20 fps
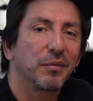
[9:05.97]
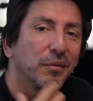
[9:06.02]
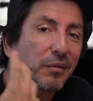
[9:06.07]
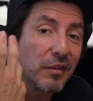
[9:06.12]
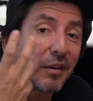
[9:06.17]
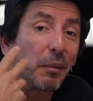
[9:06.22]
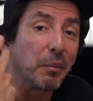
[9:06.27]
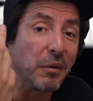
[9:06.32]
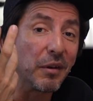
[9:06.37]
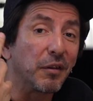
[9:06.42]

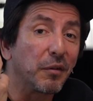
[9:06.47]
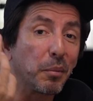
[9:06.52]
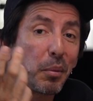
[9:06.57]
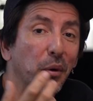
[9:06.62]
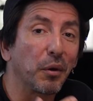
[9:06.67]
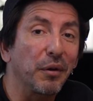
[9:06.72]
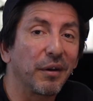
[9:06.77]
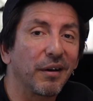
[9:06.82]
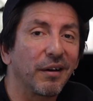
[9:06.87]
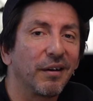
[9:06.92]
something to
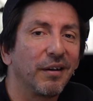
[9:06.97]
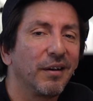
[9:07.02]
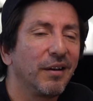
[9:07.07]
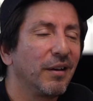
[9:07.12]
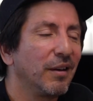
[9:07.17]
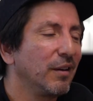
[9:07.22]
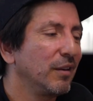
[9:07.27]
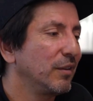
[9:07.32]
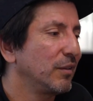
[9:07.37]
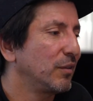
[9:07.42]
ponder.
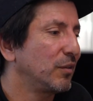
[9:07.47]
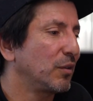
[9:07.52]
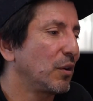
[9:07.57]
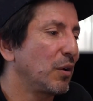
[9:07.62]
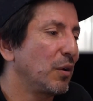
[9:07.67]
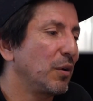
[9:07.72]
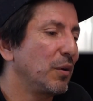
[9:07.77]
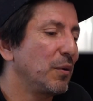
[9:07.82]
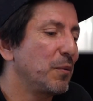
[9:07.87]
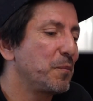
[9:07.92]

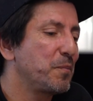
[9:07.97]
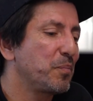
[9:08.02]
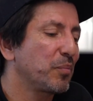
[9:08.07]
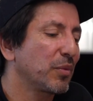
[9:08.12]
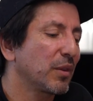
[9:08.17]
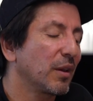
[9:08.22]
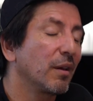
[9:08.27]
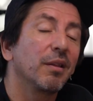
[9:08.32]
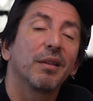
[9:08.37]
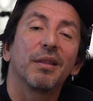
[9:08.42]
So
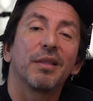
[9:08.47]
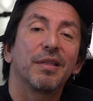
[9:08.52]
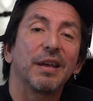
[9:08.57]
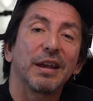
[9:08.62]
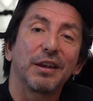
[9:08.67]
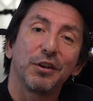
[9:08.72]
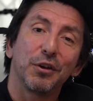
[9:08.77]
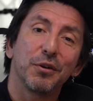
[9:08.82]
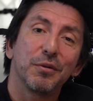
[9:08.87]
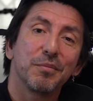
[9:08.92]

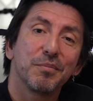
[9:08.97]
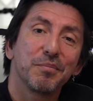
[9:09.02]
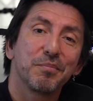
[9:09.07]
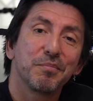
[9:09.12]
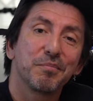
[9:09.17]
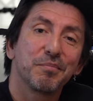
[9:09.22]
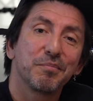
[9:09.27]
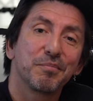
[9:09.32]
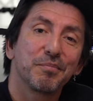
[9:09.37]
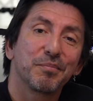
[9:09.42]
thank you.
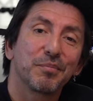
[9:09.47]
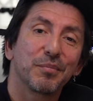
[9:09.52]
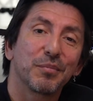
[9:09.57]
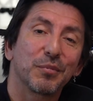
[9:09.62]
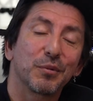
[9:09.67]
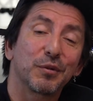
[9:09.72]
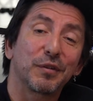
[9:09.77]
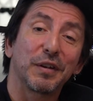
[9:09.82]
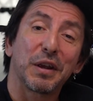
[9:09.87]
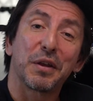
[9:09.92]

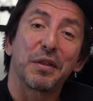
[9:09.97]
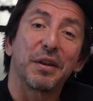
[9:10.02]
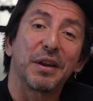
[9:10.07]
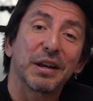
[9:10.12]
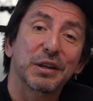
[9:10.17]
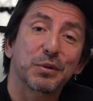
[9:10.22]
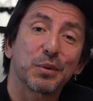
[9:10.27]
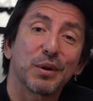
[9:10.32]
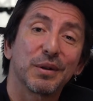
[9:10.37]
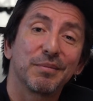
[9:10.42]
We'll see you on the
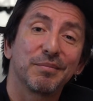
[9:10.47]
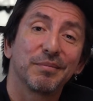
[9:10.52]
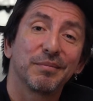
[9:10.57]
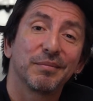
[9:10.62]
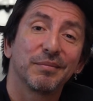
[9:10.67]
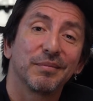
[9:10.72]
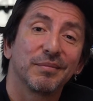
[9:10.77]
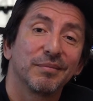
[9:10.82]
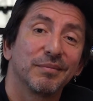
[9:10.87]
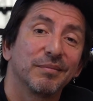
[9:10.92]
next one.
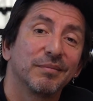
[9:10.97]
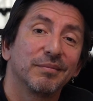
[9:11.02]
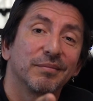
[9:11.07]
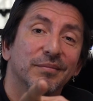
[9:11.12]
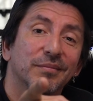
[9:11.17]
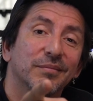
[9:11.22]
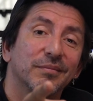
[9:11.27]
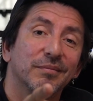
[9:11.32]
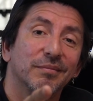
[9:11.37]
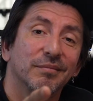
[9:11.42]

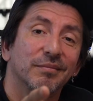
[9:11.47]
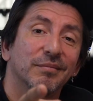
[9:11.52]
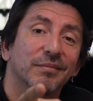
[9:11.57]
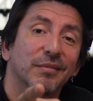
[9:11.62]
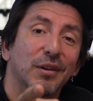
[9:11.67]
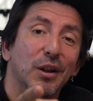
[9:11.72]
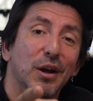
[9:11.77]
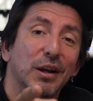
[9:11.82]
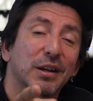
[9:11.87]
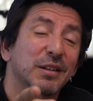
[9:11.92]

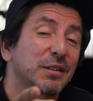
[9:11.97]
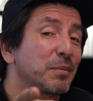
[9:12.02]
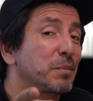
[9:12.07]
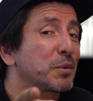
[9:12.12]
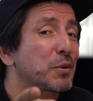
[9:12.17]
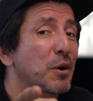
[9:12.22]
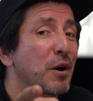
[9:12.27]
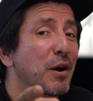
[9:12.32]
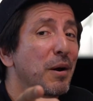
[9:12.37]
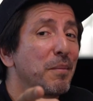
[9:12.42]
Like and
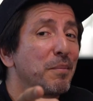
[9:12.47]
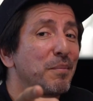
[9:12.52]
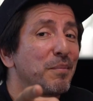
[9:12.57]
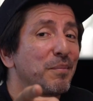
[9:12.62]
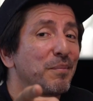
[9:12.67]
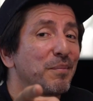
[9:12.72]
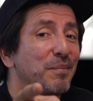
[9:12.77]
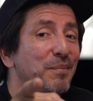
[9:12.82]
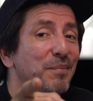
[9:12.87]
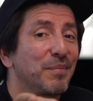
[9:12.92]
subscribe.
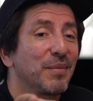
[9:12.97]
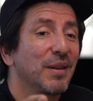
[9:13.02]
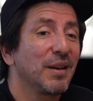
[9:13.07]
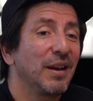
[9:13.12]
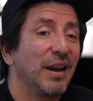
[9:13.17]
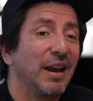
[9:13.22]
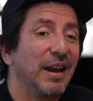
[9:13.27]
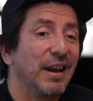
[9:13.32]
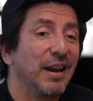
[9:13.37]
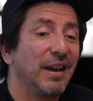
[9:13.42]

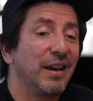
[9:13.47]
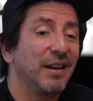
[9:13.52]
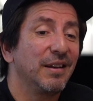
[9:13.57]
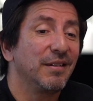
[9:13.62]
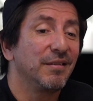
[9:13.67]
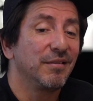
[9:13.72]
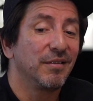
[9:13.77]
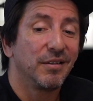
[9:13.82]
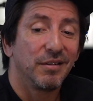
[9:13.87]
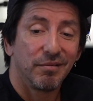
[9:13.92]

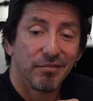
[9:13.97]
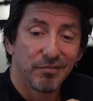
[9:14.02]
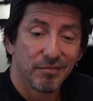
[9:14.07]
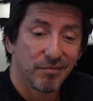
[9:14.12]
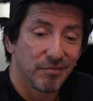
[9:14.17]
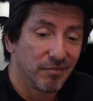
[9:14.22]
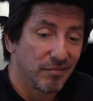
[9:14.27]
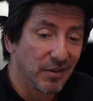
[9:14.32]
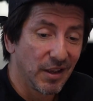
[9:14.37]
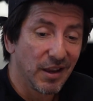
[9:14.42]
And
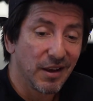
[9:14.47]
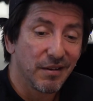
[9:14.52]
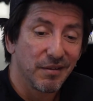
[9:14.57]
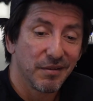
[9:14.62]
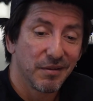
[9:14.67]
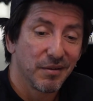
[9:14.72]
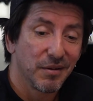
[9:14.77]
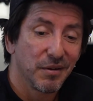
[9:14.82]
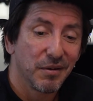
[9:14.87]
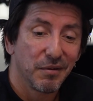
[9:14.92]
yeah,
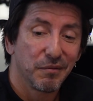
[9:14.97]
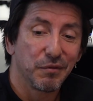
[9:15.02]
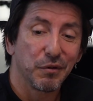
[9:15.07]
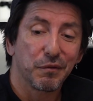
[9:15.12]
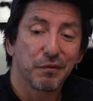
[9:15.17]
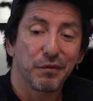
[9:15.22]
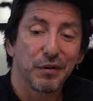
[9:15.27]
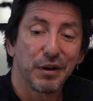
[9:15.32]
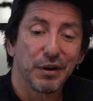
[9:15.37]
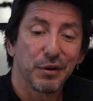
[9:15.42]
feel
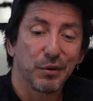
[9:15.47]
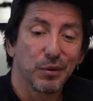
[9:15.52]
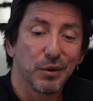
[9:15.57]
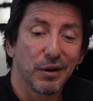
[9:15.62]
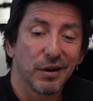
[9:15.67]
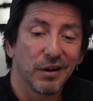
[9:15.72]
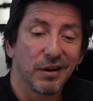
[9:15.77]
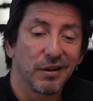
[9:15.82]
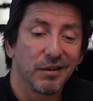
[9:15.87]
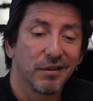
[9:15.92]
free
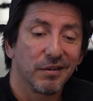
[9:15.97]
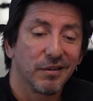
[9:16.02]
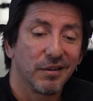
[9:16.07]
to